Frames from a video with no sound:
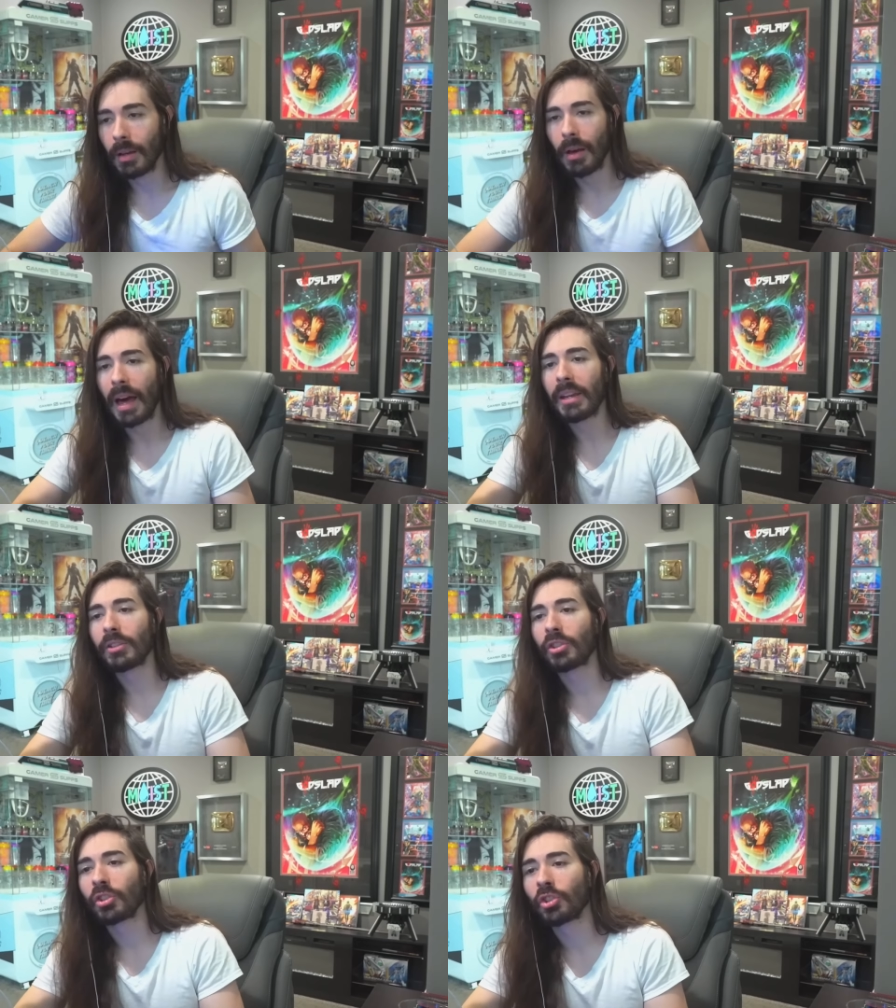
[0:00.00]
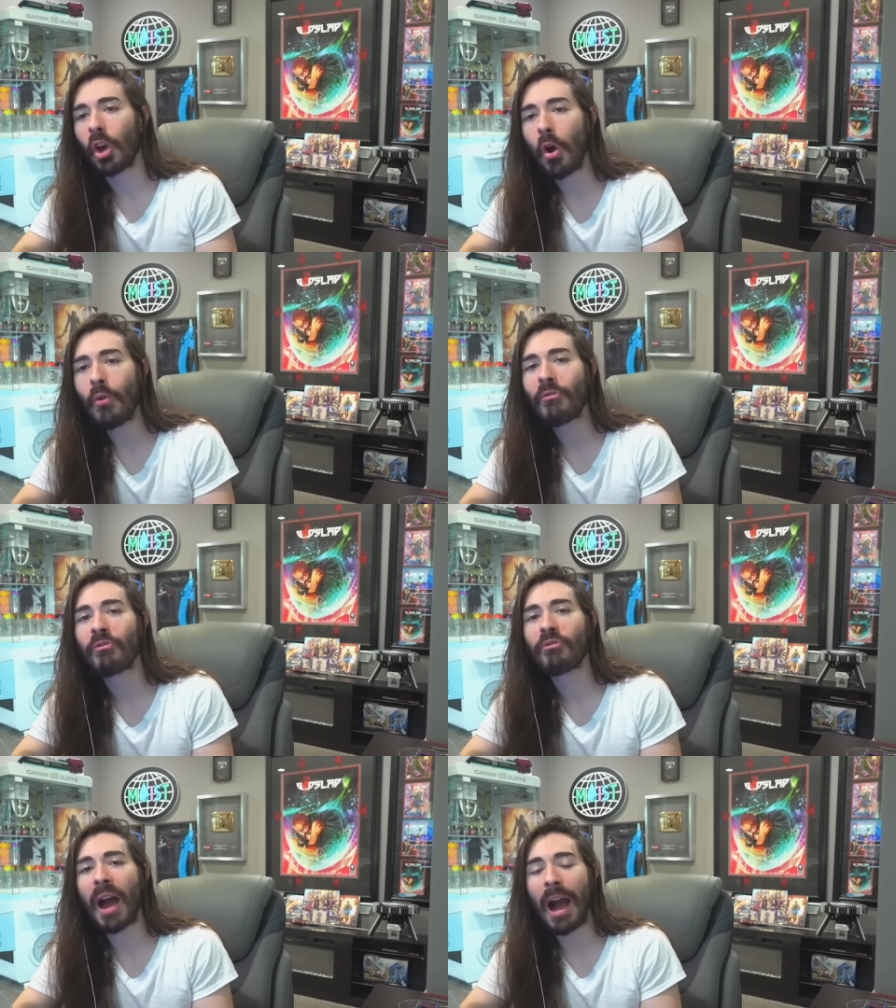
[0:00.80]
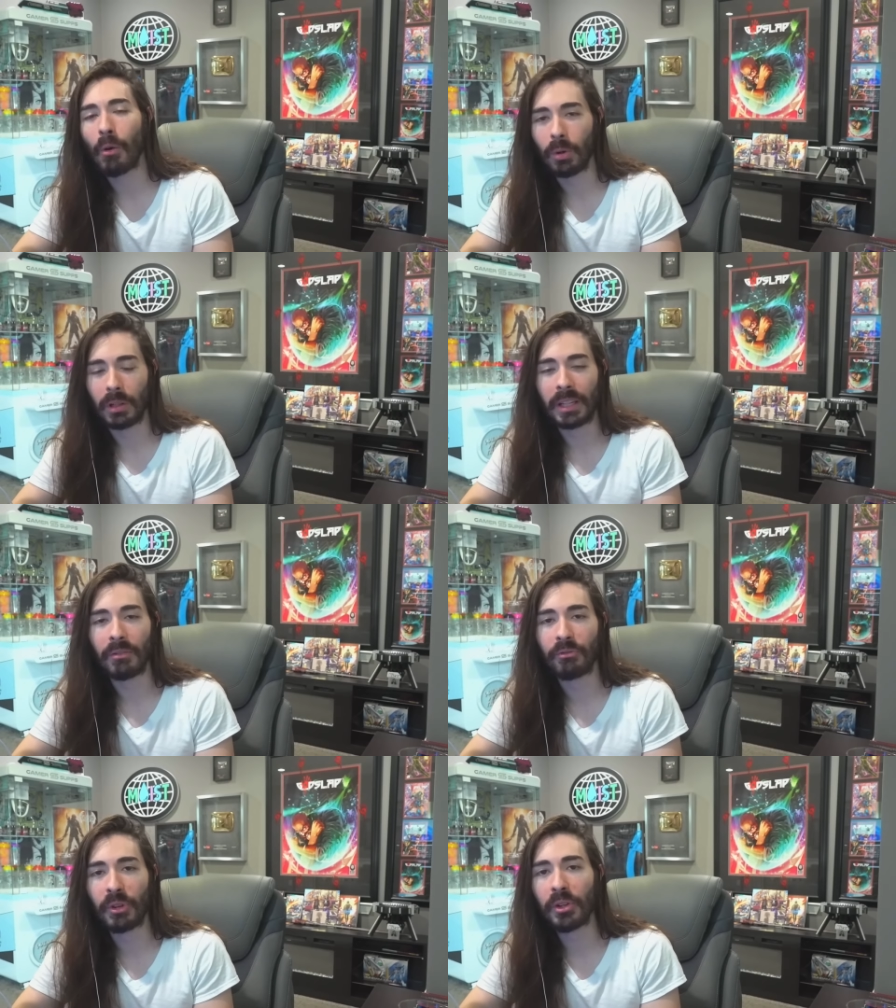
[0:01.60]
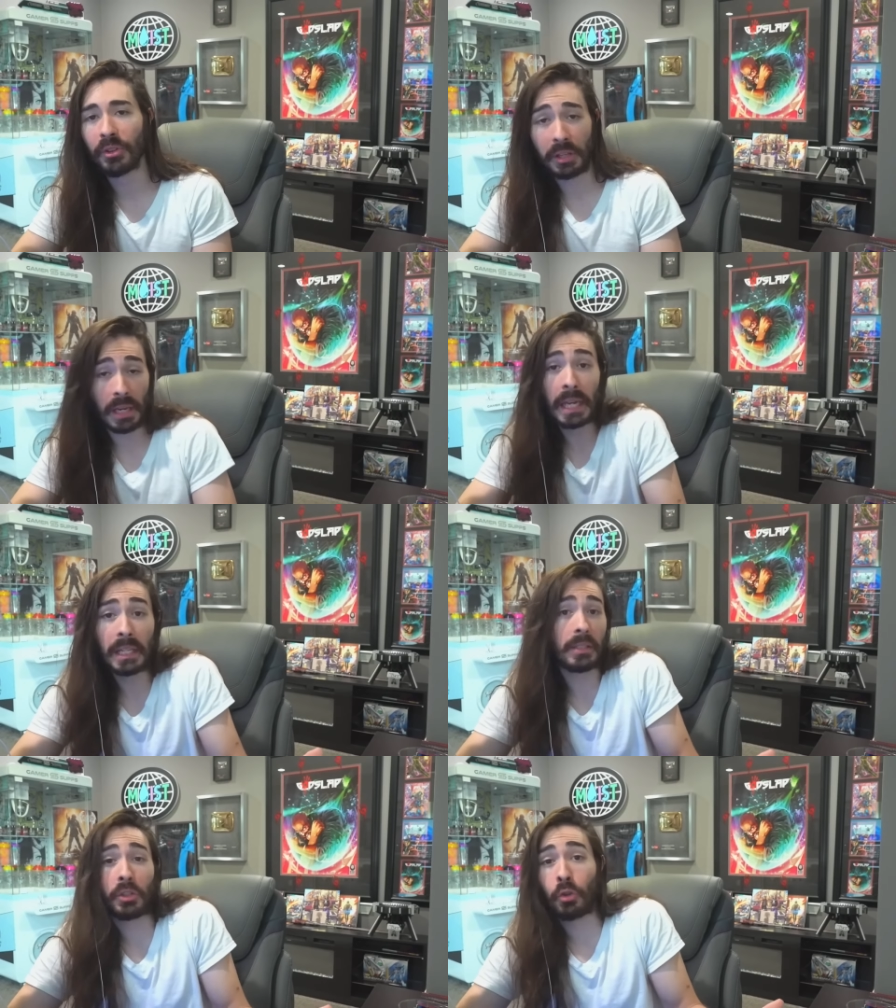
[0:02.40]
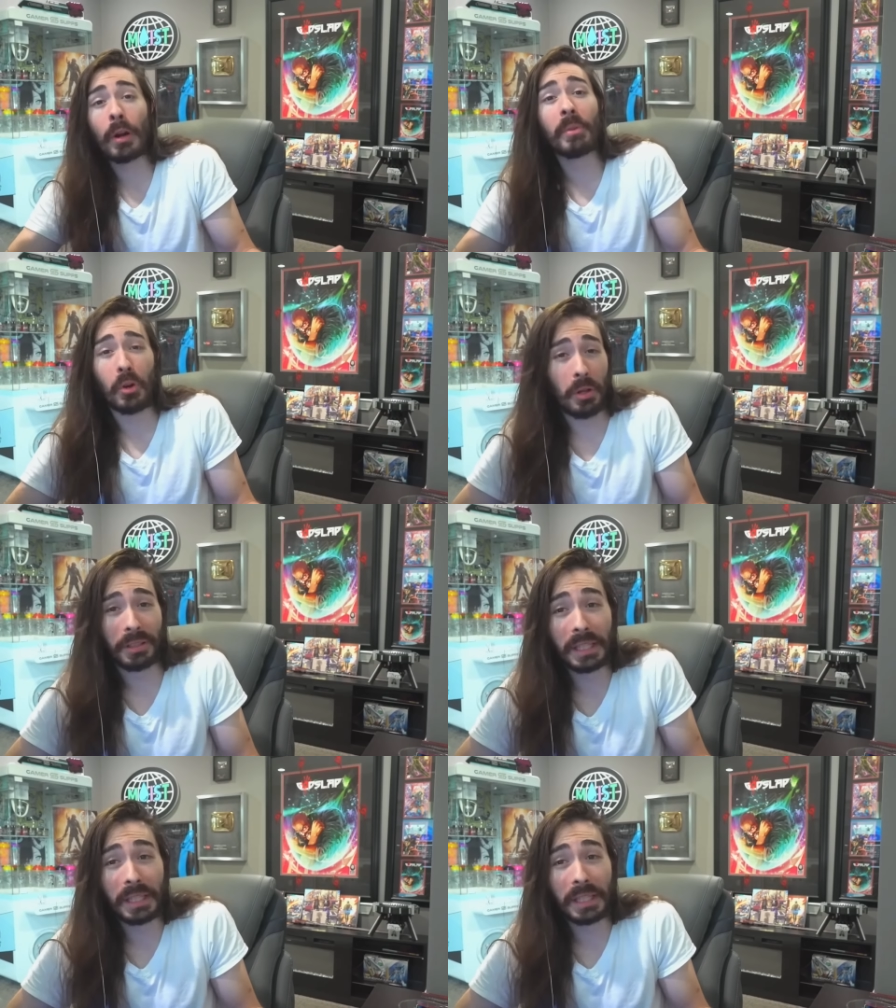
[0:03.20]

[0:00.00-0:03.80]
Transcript: That is so foul and filthy, and it's criminal.